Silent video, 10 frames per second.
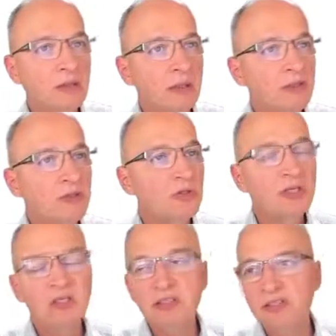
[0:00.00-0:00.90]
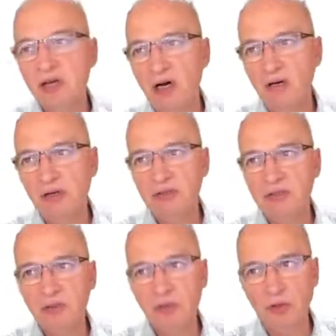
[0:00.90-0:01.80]
So this is how I
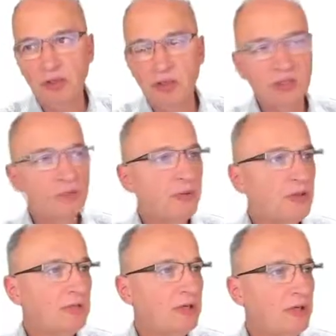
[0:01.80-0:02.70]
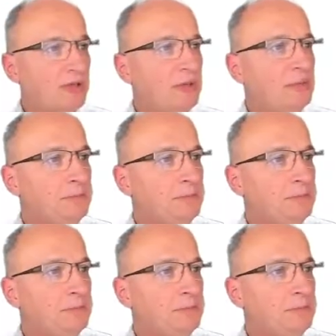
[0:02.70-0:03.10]
restore the program counter.